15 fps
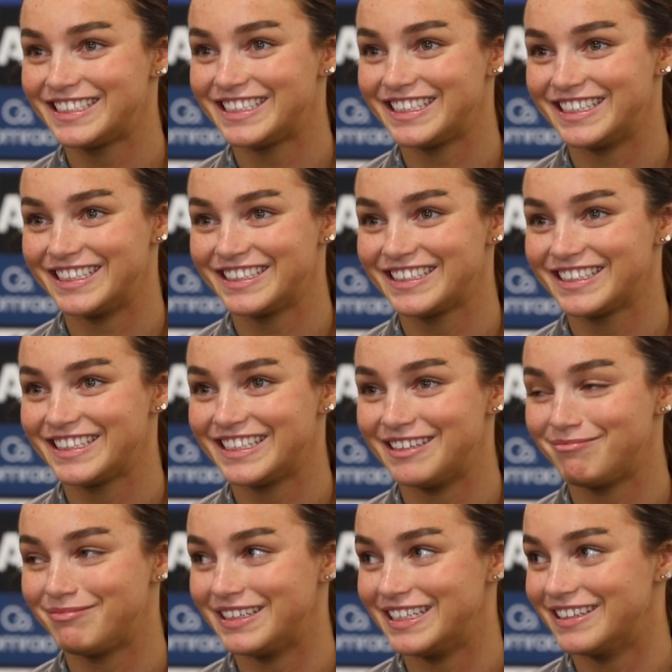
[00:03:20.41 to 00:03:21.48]
to
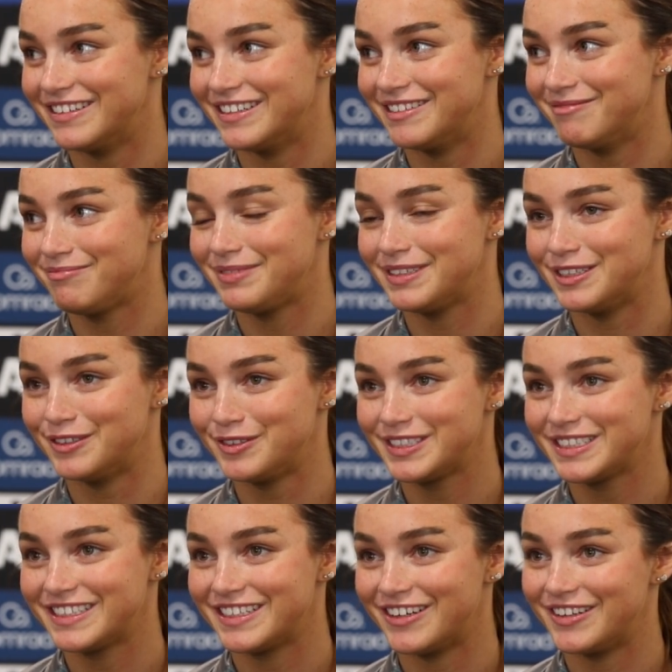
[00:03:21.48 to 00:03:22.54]
get better and
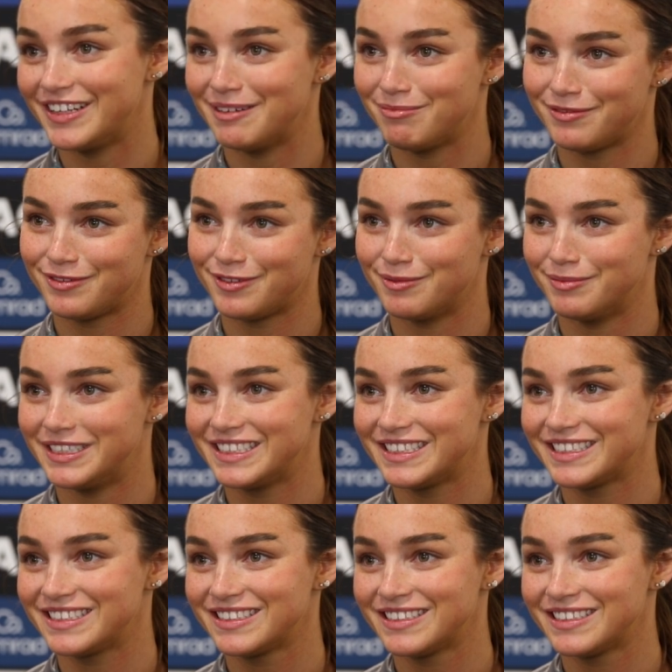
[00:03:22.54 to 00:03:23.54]
build on that performance.